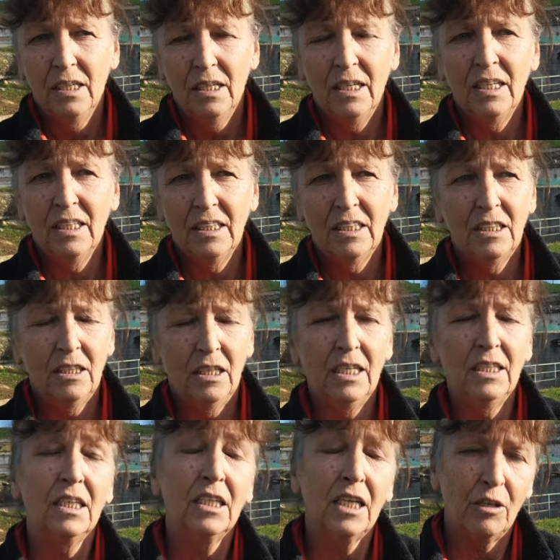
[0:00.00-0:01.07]
and I
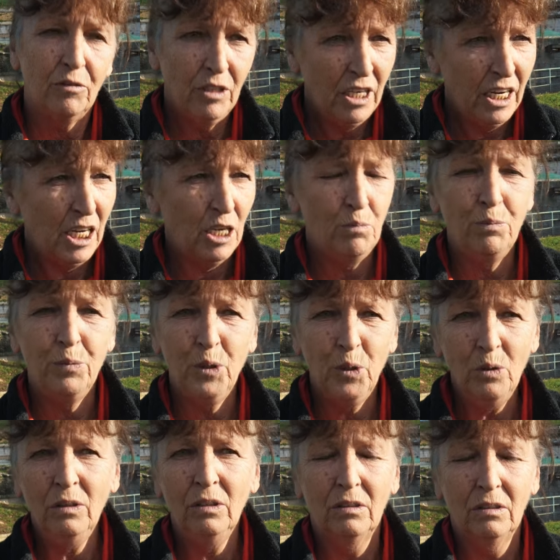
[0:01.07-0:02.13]
said, I will help
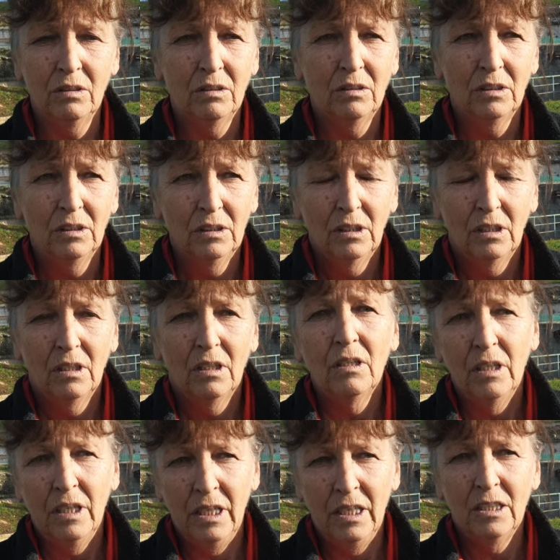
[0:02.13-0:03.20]
you.
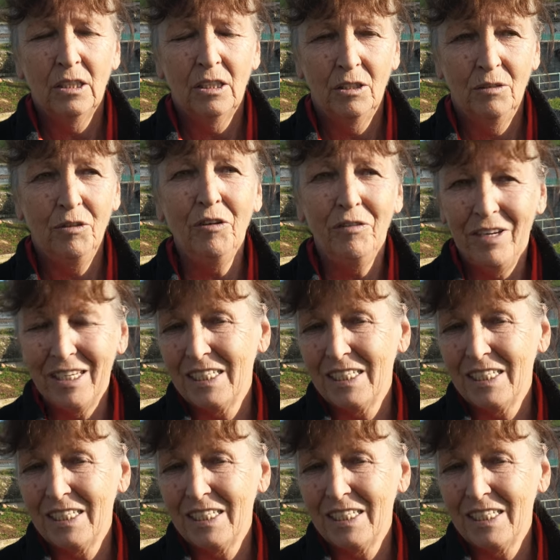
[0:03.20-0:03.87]
And we were